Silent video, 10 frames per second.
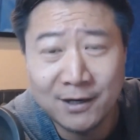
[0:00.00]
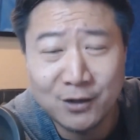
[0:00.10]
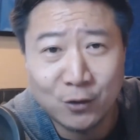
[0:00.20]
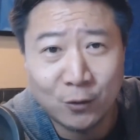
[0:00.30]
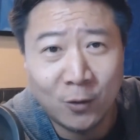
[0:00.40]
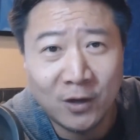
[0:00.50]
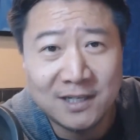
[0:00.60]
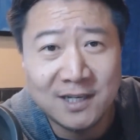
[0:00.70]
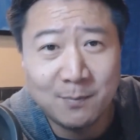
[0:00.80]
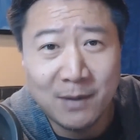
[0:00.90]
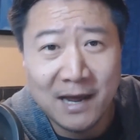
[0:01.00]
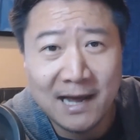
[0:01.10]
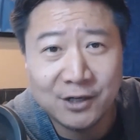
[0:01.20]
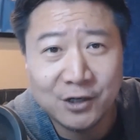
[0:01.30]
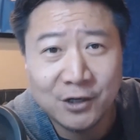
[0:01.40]
joy D
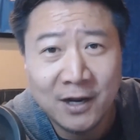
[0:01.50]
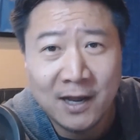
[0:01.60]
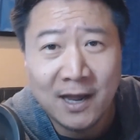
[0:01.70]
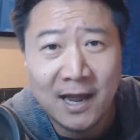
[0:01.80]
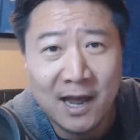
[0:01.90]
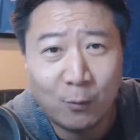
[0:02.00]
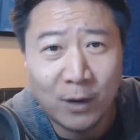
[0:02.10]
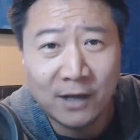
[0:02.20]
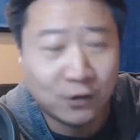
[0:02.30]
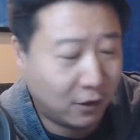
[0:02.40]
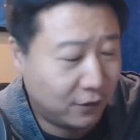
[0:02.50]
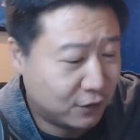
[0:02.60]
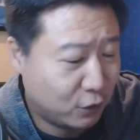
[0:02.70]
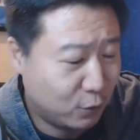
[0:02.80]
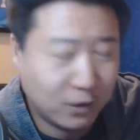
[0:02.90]
patch. And when I saw this
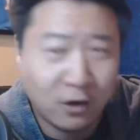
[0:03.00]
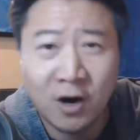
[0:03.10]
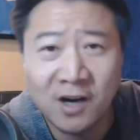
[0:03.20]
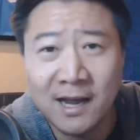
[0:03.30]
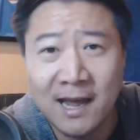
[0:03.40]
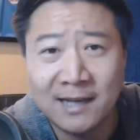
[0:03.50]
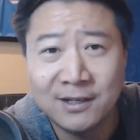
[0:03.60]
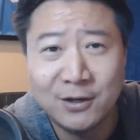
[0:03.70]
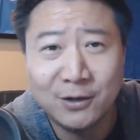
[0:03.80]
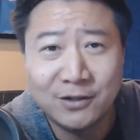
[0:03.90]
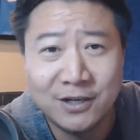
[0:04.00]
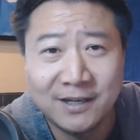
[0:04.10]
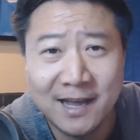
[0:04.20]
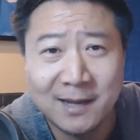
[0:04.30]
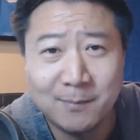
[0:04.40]
Tua card, I had to
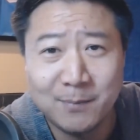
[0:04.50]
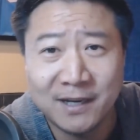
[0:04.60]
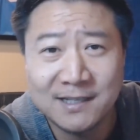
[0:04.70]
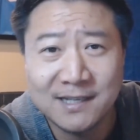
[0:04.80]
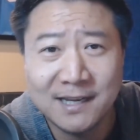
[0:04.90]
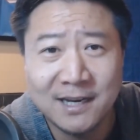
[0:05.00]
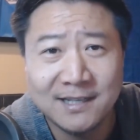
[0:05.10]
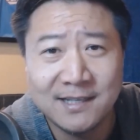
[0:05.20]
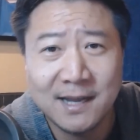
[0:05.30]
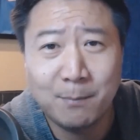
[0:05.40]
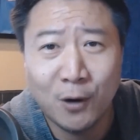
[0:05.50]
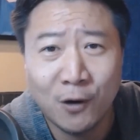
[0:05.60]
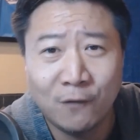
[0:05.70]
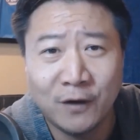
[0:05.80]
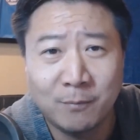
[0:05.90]
get it because it is a
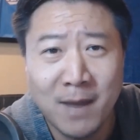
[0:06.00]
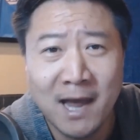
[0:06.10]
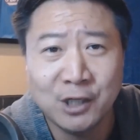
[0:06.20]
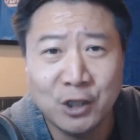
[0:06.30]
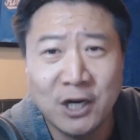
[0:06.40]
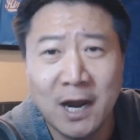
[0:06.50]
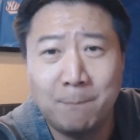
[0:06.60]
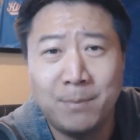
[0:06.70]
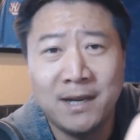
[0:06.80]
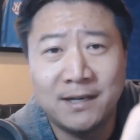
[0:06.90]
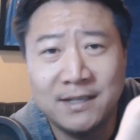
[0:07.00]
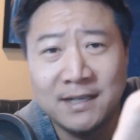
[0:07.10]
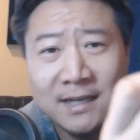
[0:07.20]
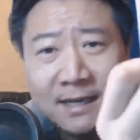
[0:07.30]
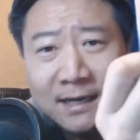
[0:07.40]
perfect match. You got big
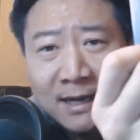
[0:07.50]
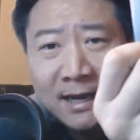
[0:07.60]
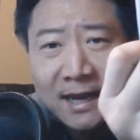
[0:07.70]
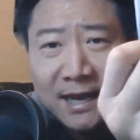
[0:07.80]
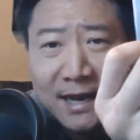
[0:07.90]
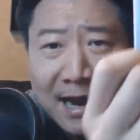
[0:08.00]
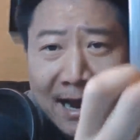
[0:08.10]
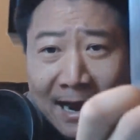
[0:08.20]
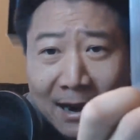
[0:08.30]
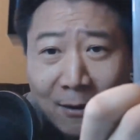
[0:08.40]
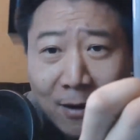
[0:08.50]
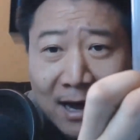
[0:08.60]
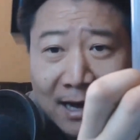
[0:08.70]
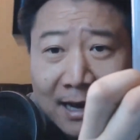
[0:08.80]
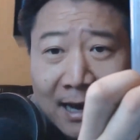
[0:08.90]
D, and now
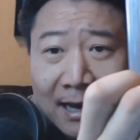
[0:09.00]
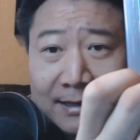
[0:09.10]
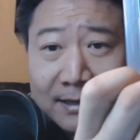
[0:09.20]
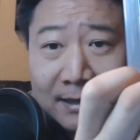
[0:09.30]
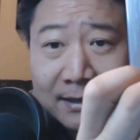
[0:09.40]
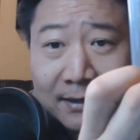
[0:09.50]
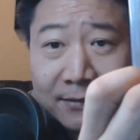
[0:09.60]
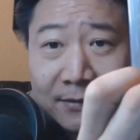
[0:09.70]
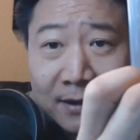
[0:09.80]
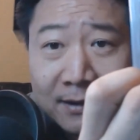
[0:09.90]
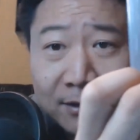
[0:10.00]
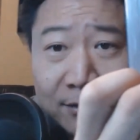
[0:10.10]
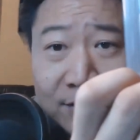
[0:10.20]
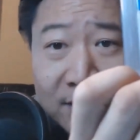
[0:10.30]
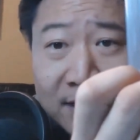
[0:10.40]
I got the little
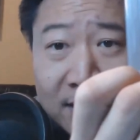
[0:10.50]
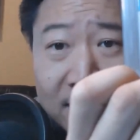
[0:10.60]
D.